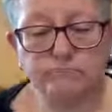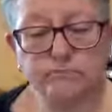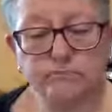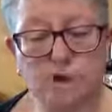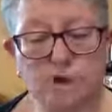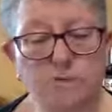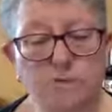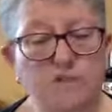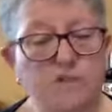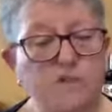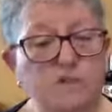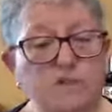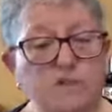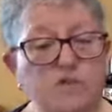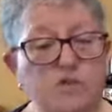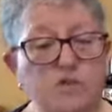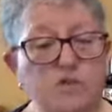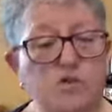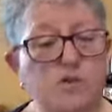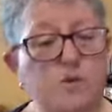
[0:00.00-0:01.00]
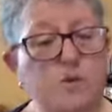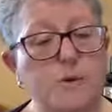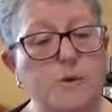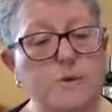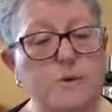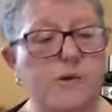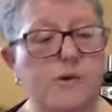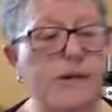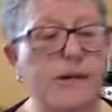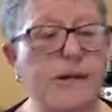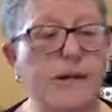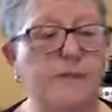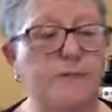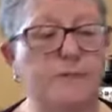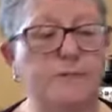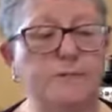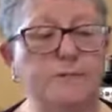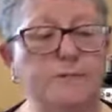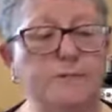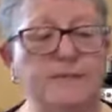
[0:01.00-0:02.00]
hope to talk to you about bread again.
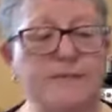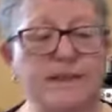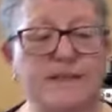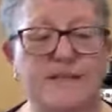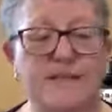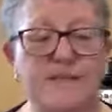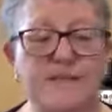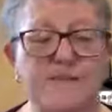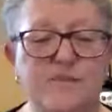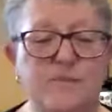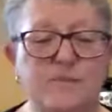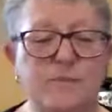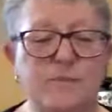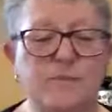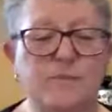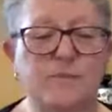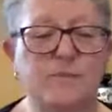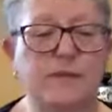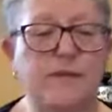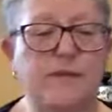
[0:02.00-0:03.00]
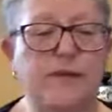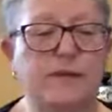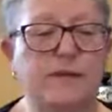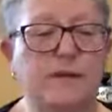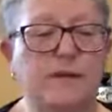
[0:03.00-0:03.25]
Okay, thanks very much. Bye.